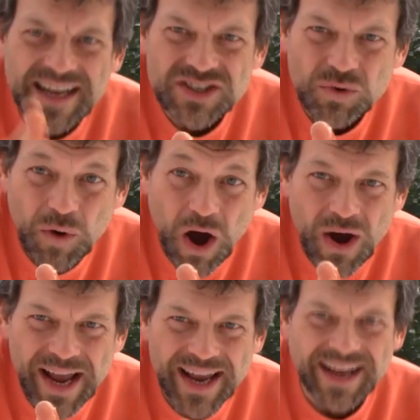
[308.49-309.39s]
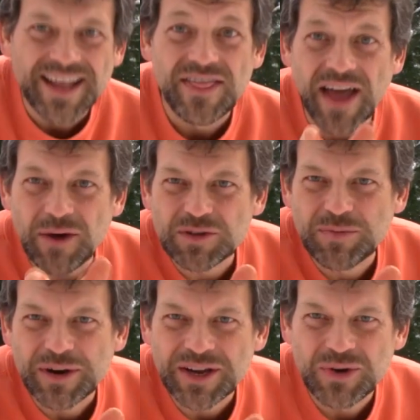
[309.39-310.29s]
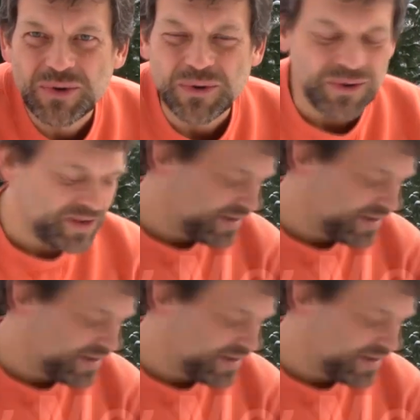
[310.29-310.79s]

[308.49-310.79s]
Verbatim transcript: It's a raw egg. That was pretty cool.